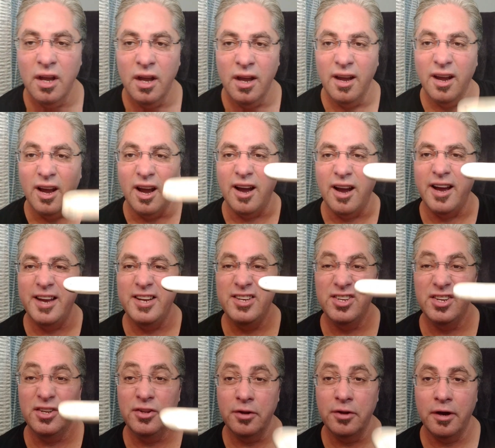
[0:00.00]
I
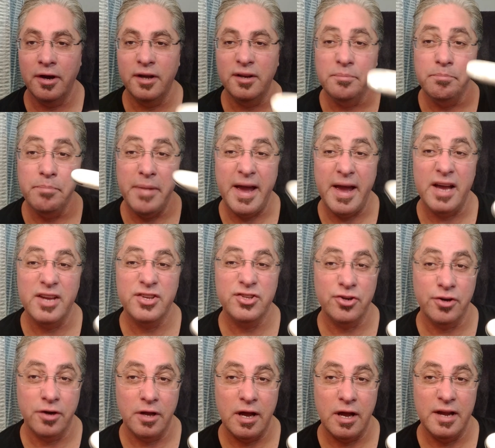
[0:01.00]
did not
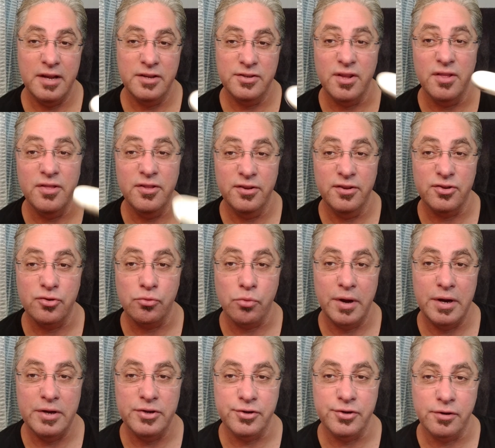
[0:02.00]
bastardize this
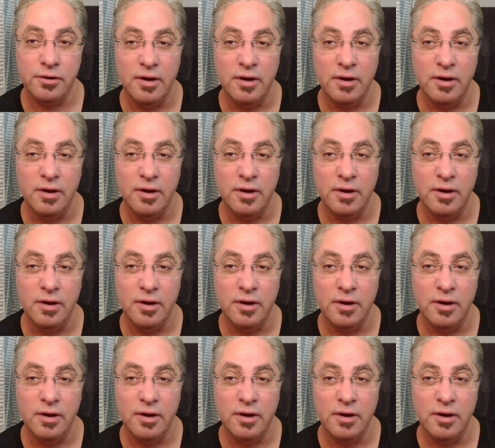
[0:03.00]
razor.